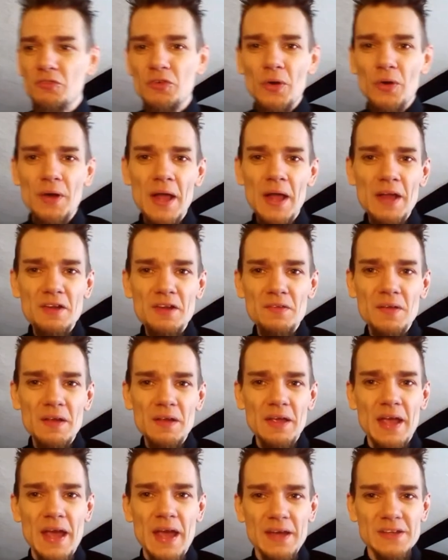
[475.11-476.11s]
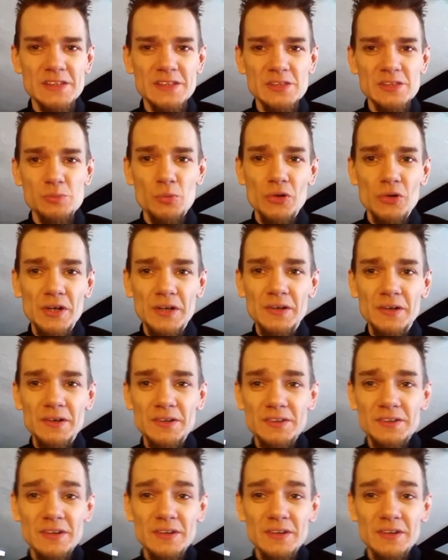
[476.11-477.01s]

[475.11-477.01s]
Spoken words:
got it, and you think, yeah, this is pretty good.